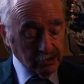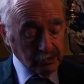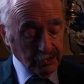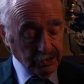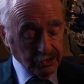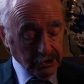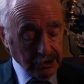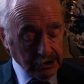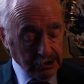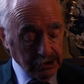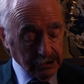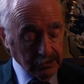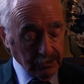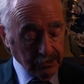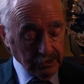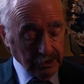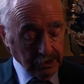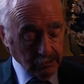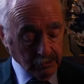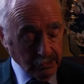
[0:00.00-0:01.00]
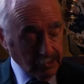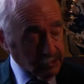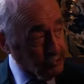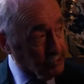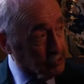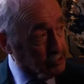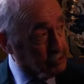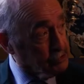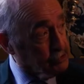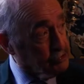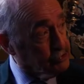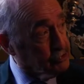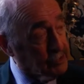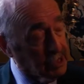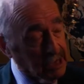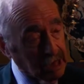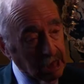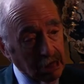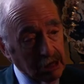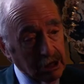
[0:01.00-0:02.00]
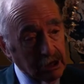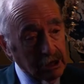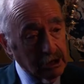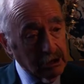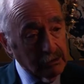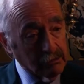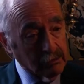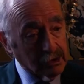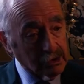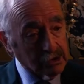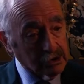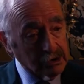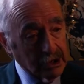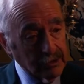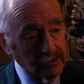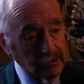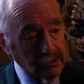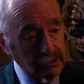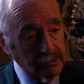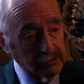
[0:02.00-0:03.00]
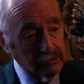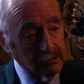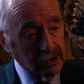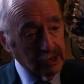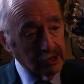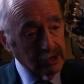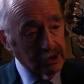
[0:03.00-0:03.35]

with Duncan and with Donald were done with